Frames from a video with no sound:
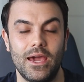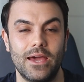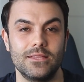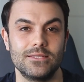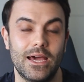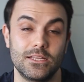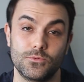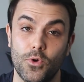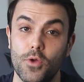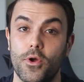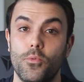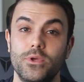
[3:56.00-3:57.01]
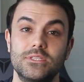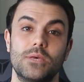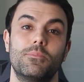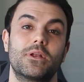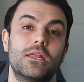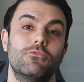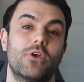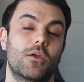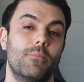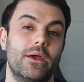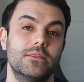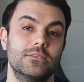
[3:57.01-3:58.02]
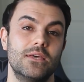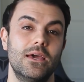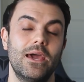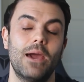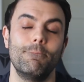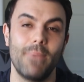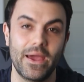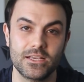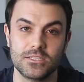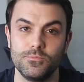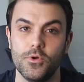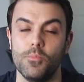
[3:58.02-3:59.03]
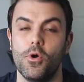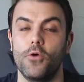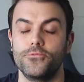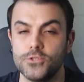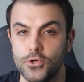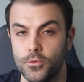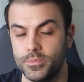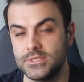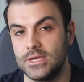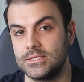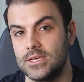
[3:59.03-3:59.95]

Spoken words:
And at Duomo, we typically recommend a maximum of 2%